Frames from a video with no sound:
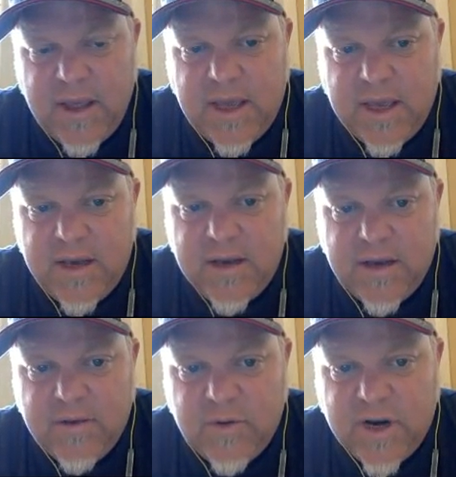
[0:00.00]
and
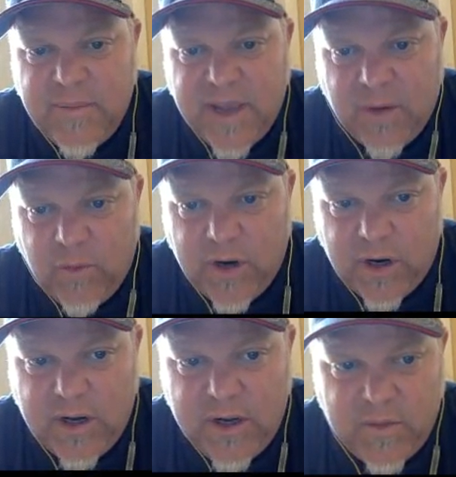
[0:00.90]
we're going to make it
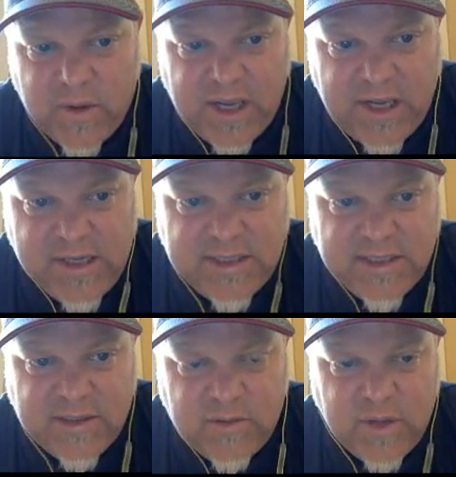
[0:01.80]
work. Okay,
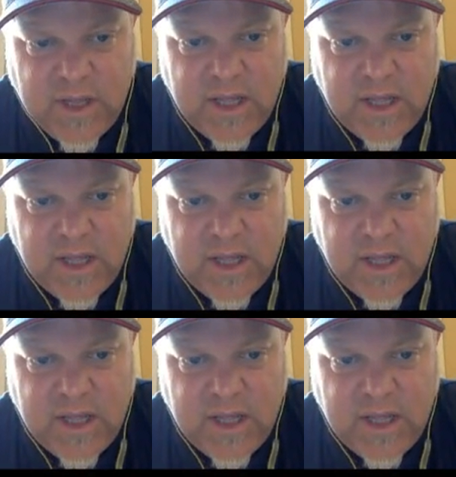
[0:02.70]
so